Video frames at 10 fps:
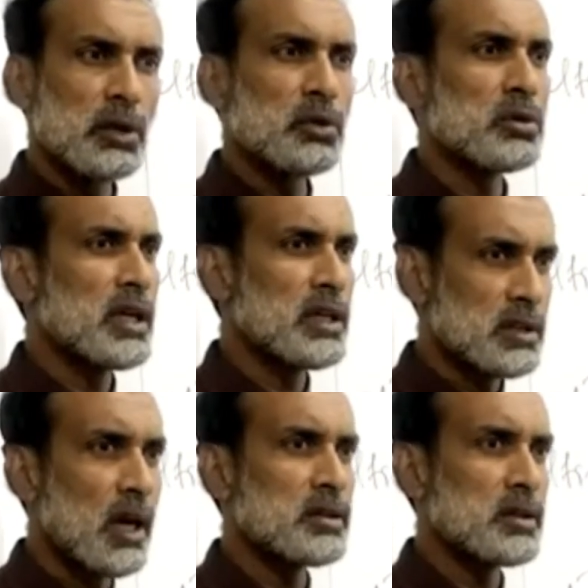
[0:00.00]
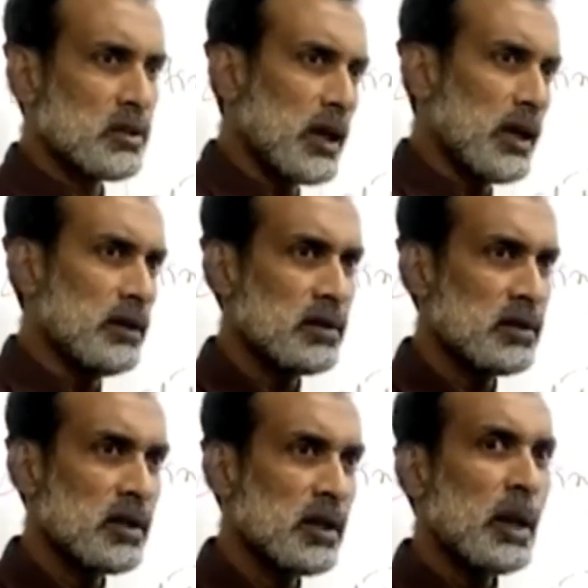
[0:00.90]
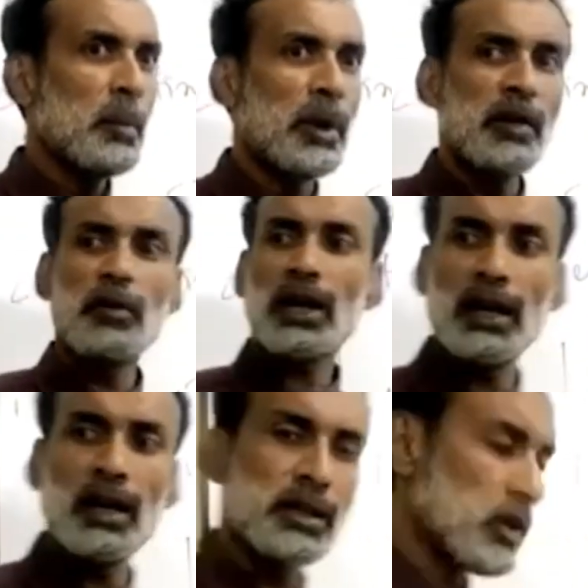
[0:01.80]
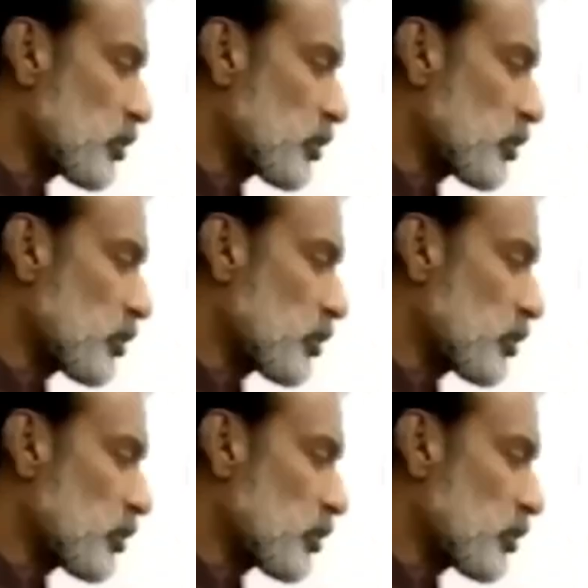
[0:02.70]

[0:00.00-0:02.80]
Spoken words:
due to their charges, right? But if you get another